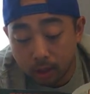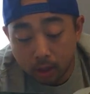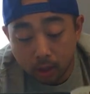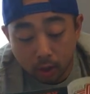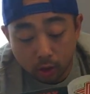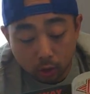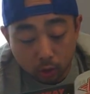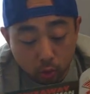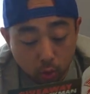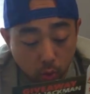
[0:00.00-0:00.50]

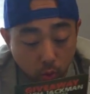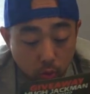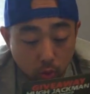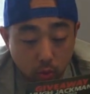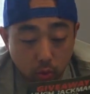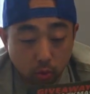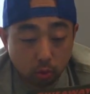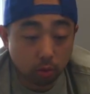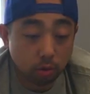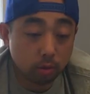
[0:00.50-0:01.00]
Cool,
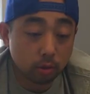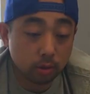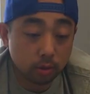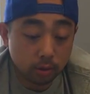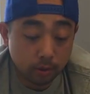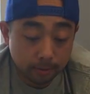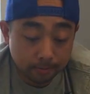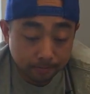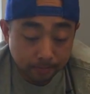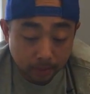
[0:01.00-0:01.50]
cool.
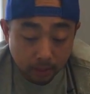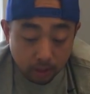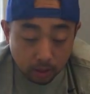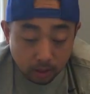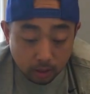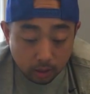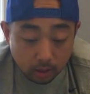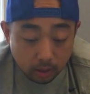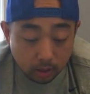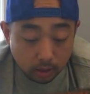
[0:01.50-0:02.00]

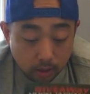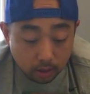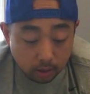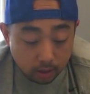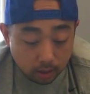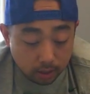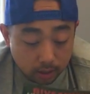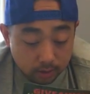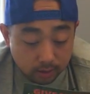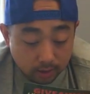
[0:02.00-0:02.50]
Uh,
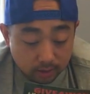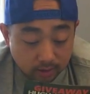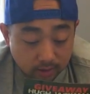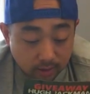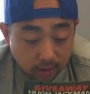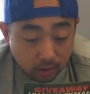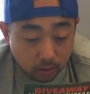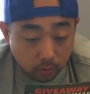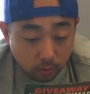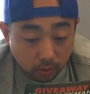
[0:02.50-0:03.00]
next thing
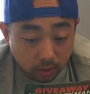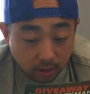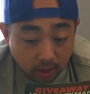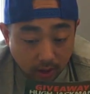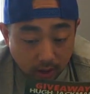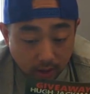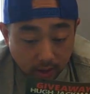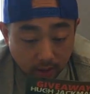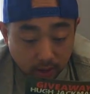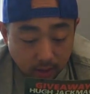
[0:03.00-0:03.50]
we got
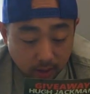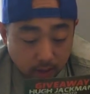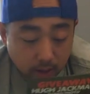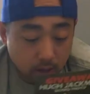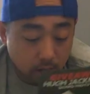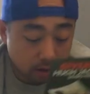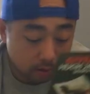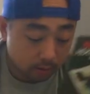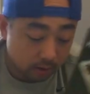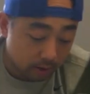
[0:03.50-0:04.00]
here
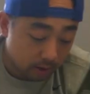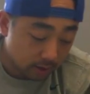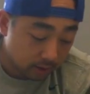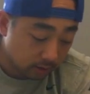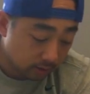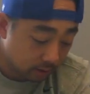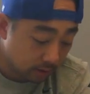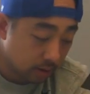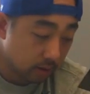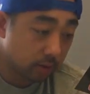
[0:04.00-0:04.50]
is
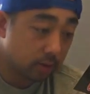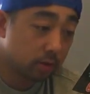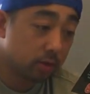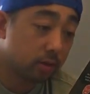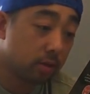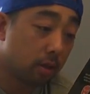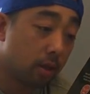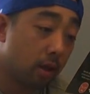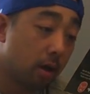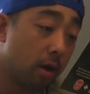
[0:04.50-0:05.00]
the
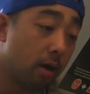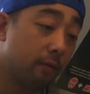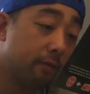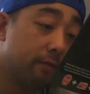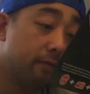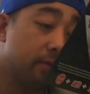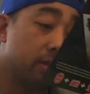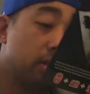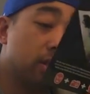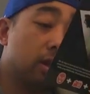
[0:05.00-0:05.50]
Sloth
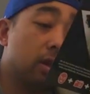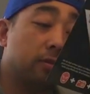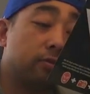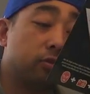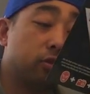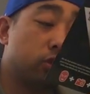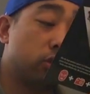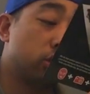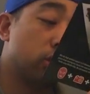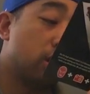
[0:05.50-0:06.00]
Loves
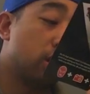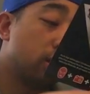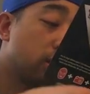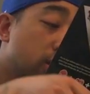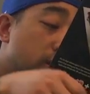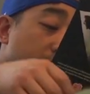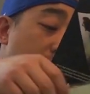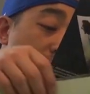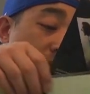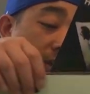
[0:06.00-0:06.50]
Chunk
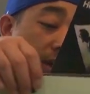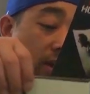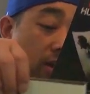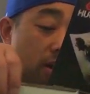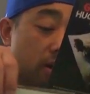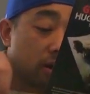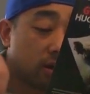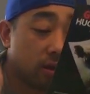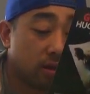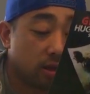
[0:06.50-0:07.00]
fan art
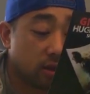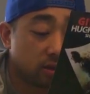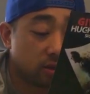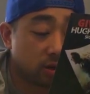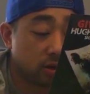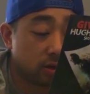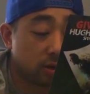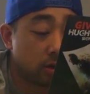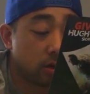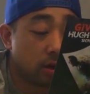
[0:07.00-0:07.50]
collection
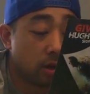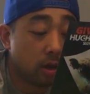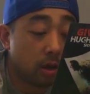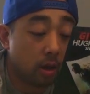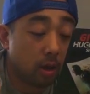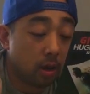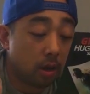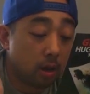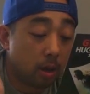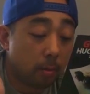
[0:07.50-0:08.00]

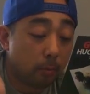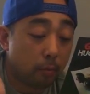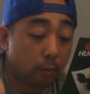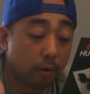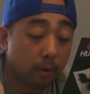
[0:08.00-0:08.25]
print